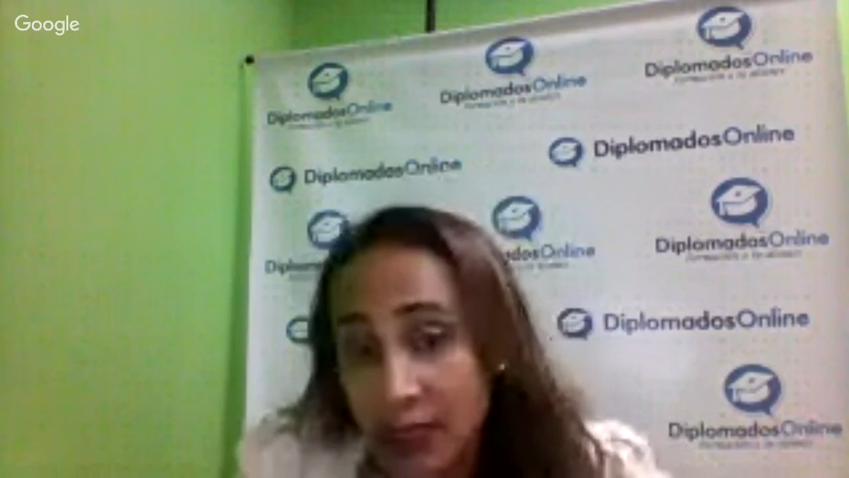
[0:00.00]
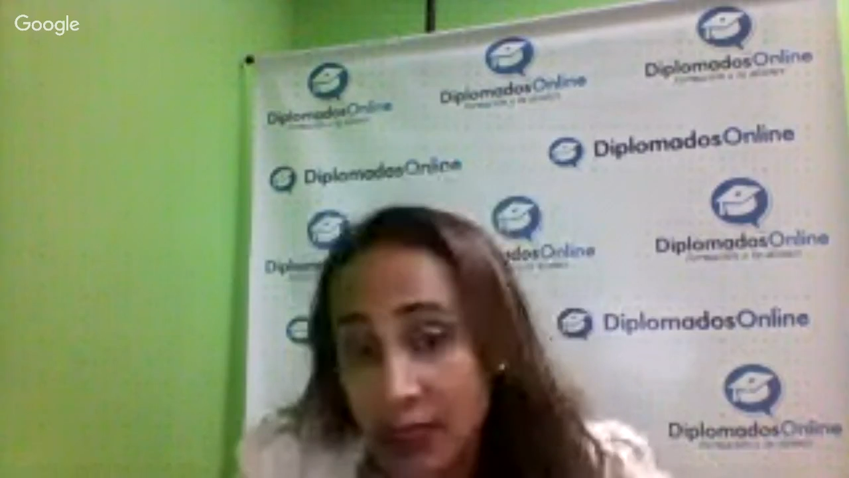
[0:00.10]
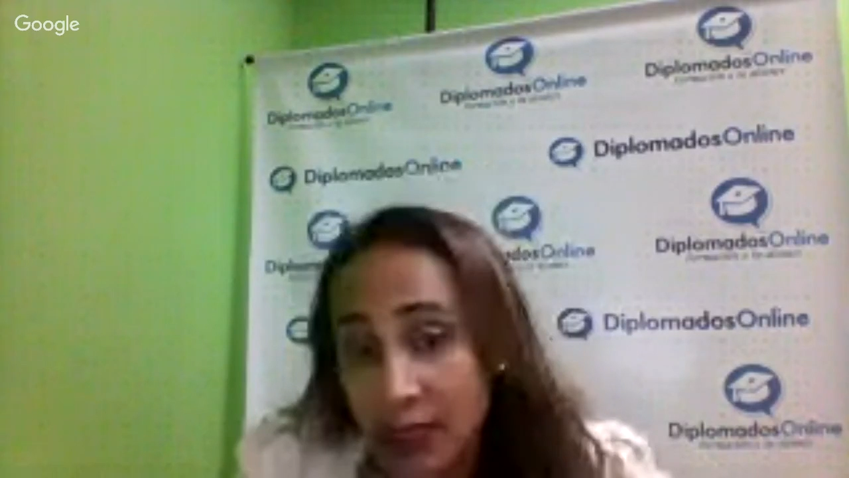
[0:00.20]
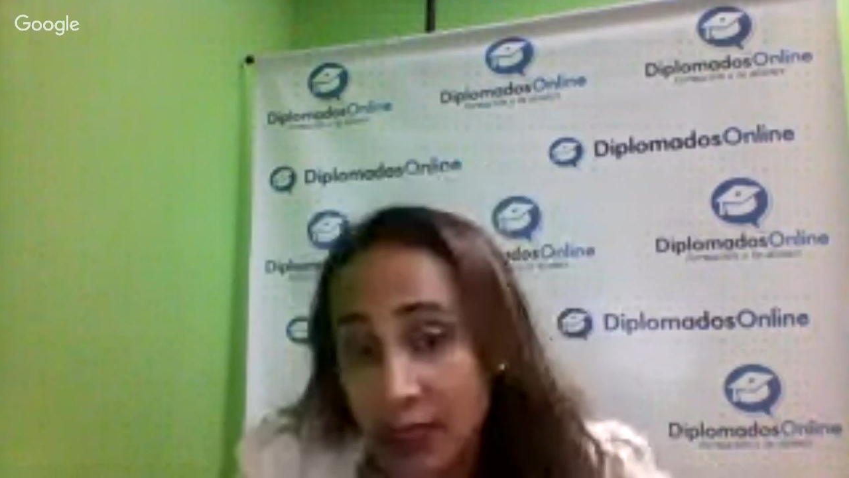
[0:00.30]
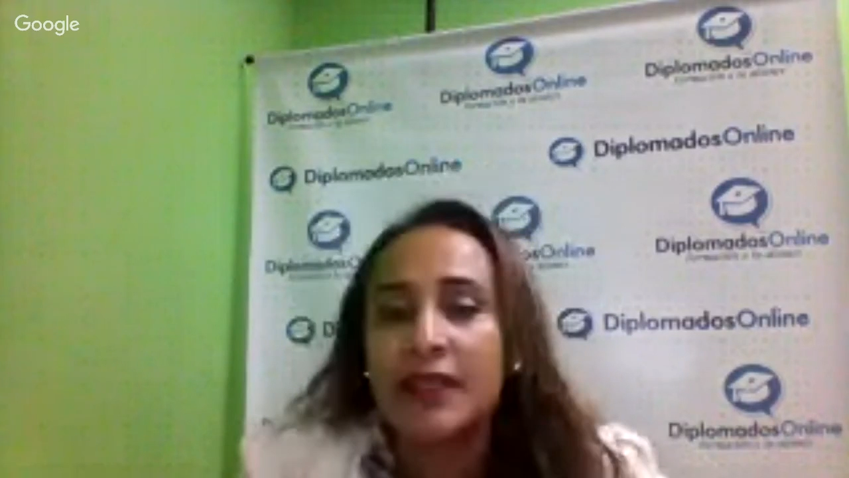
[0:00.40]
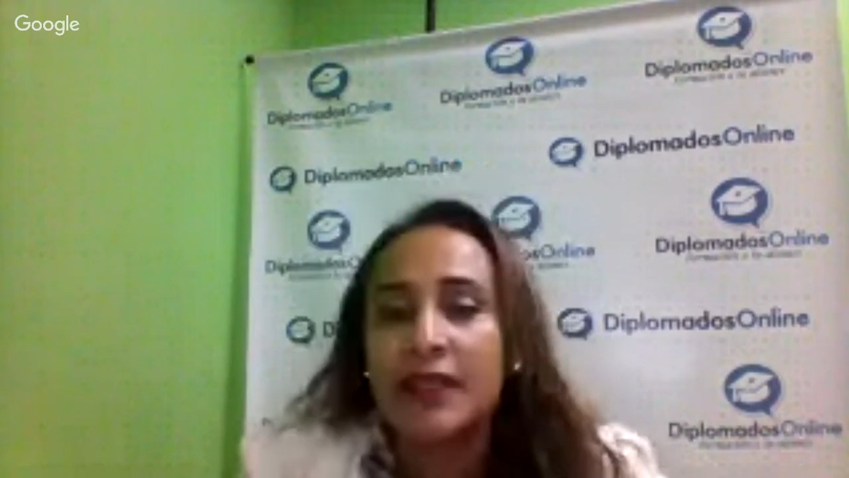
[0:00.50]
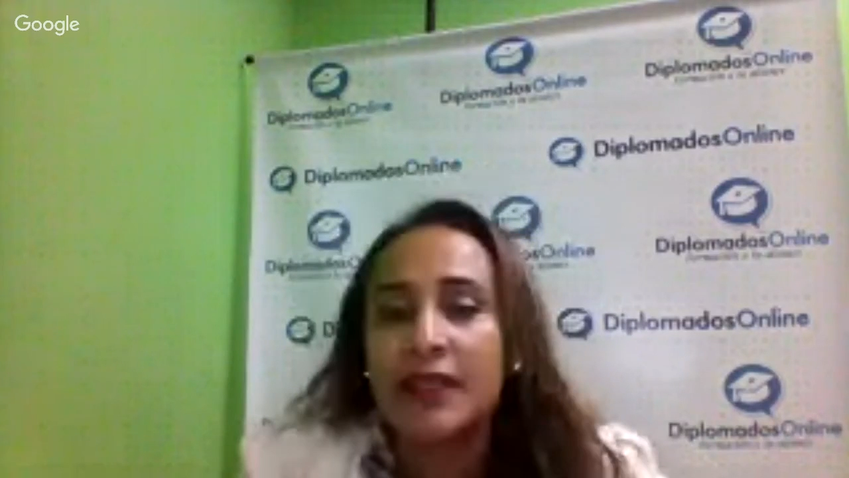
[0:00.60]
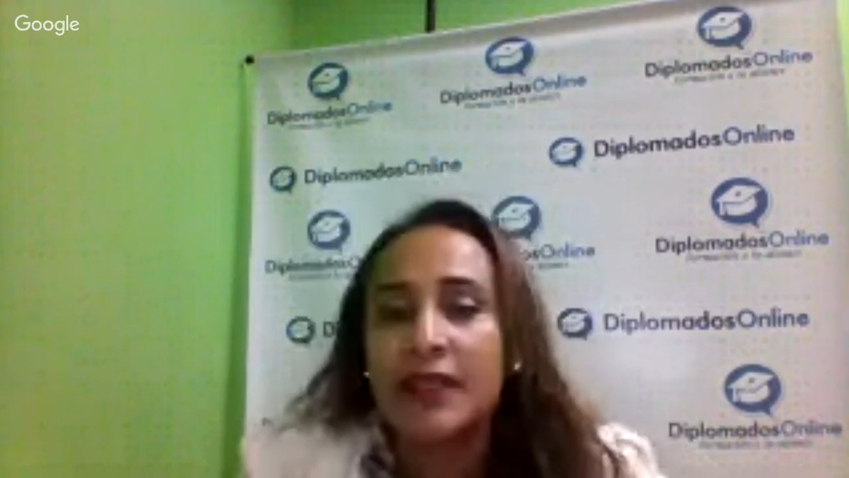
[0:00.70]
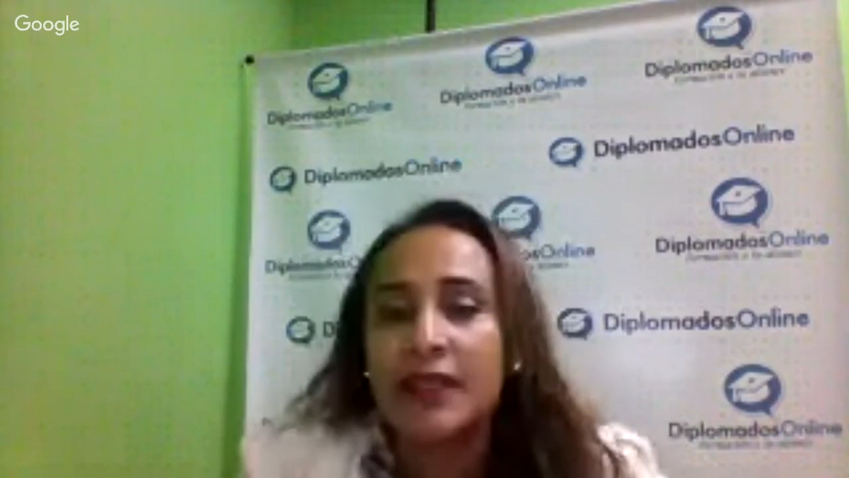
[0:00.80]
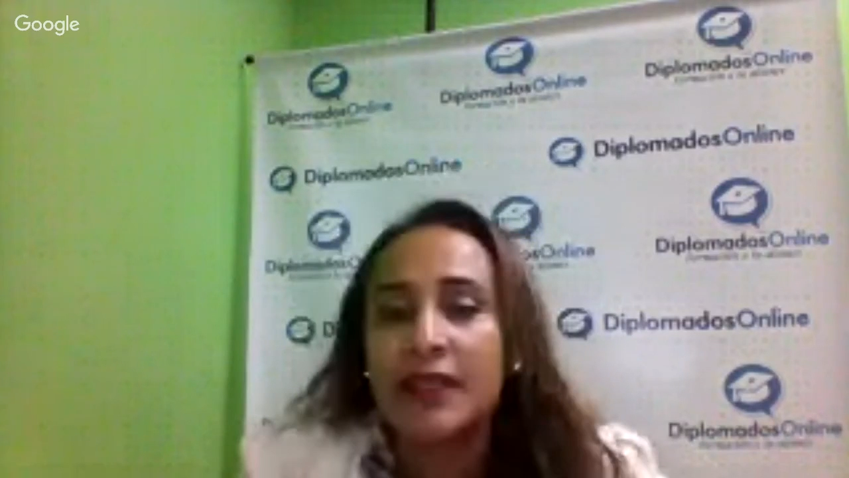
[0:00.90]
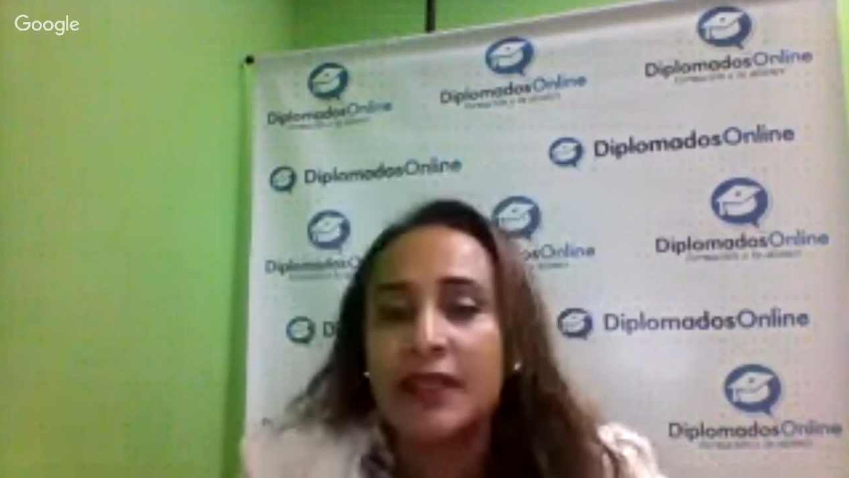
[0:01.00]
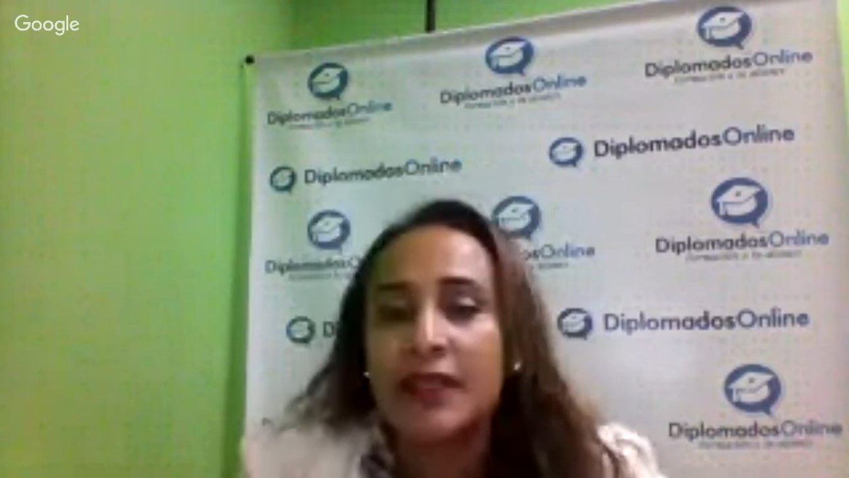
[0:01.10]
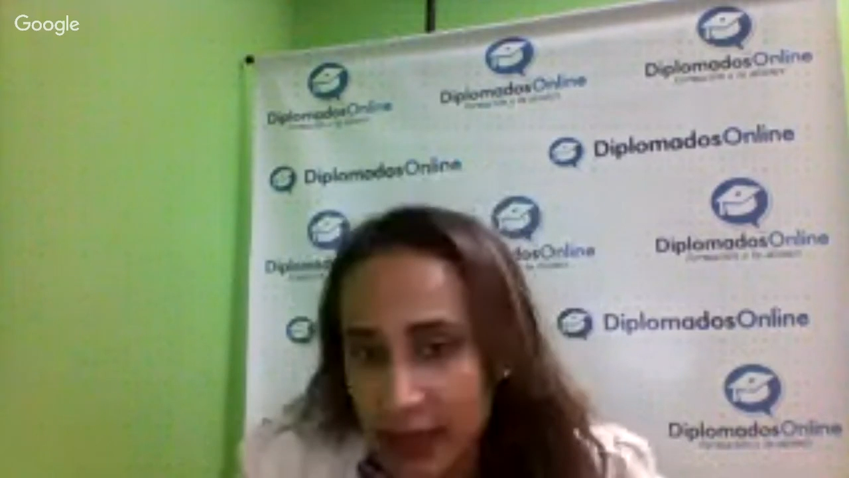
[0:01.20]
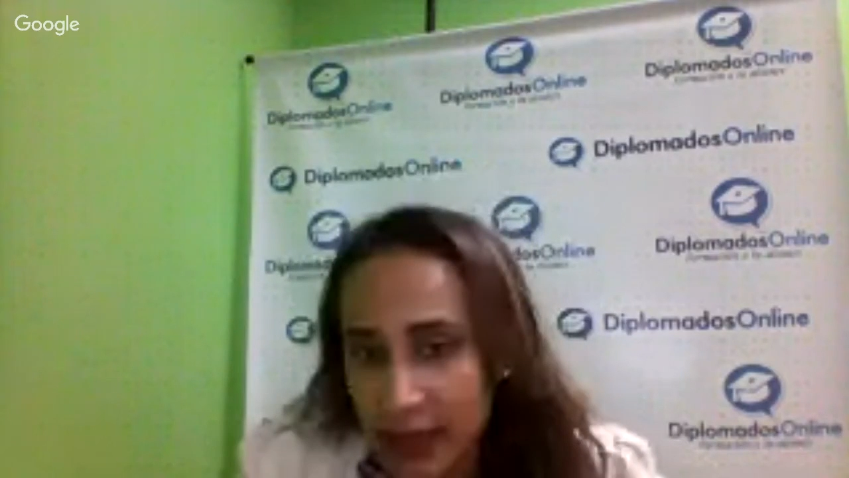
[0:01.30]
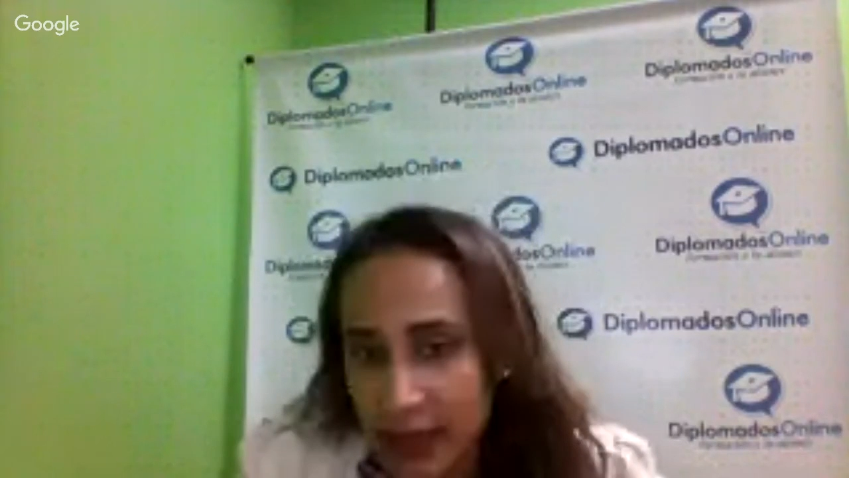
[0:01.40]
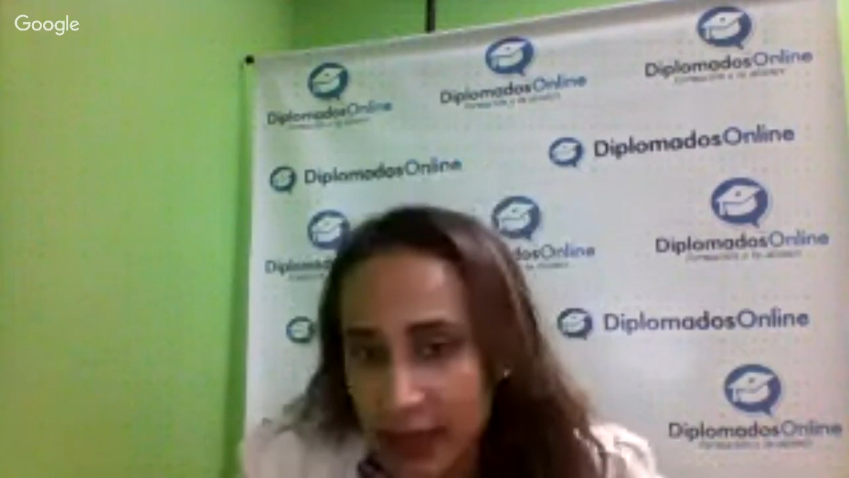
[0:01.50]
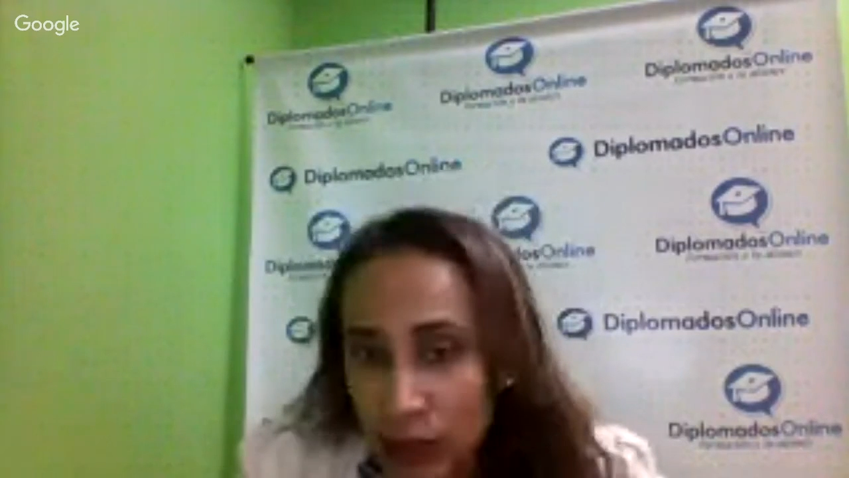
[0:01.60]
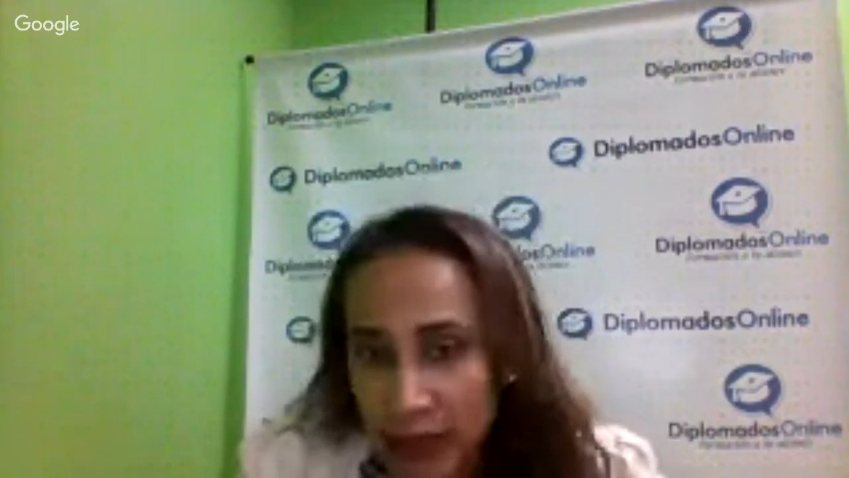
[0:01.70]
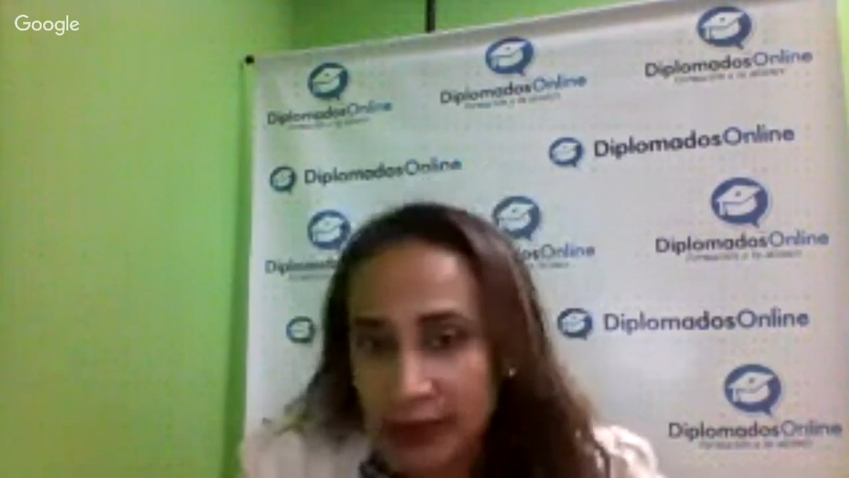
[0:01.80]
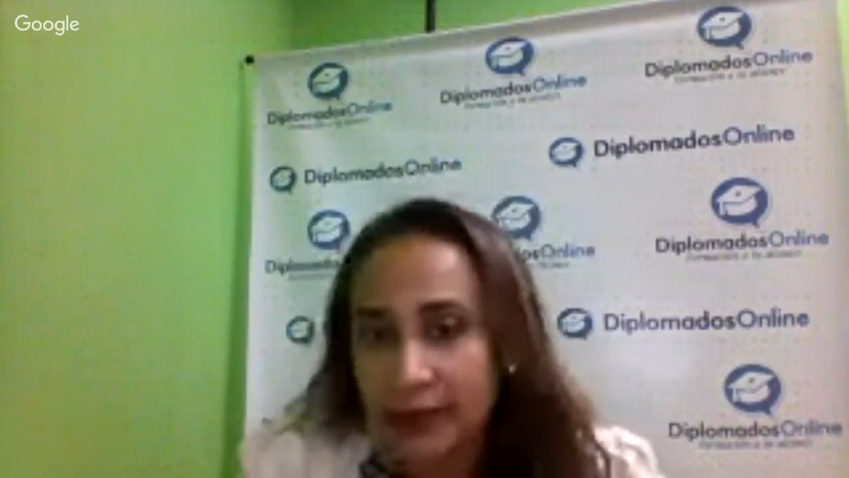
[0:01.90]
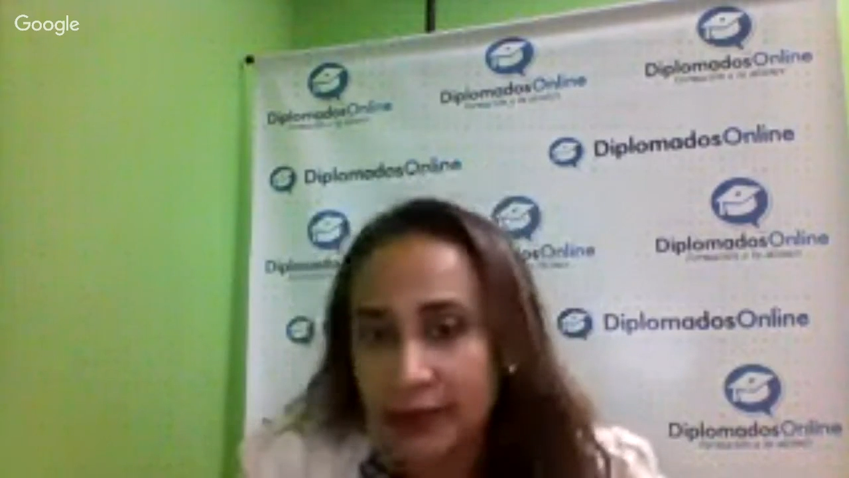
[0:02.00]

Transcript: The Avila is a mountain.